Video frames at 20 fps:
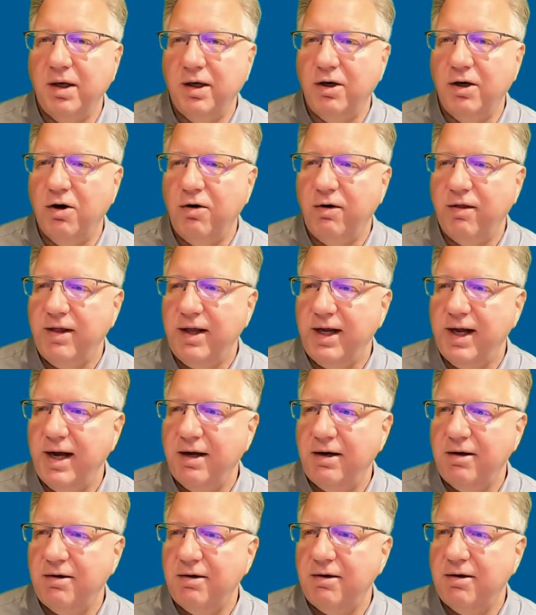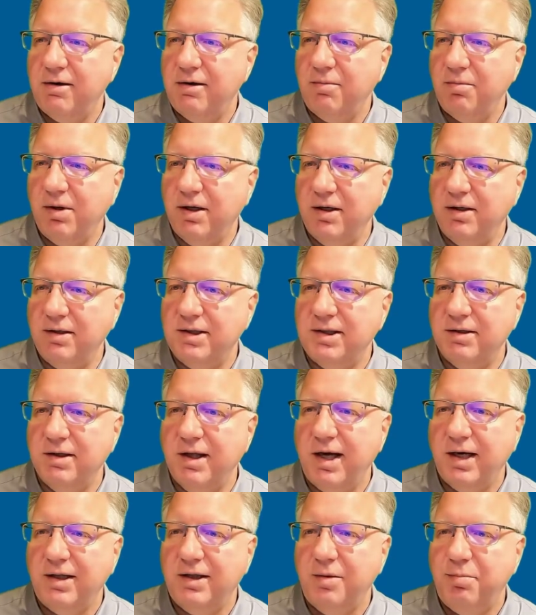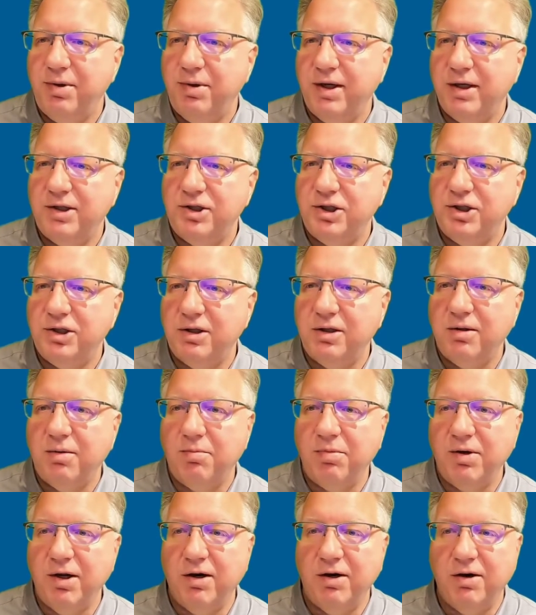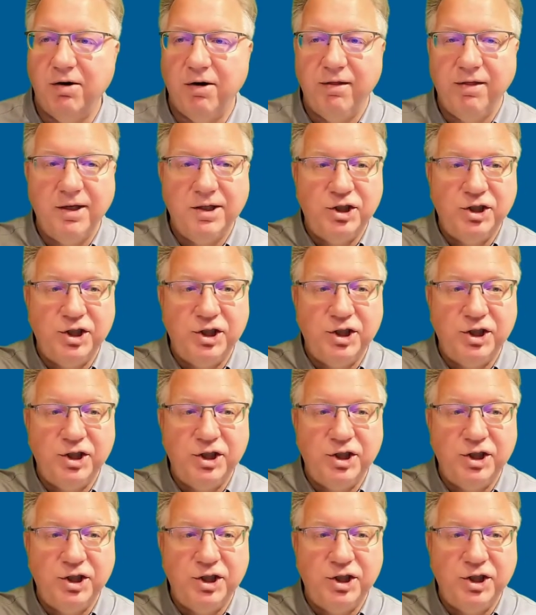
to the editor. I'm going to select the picture. I'm going to go to the chain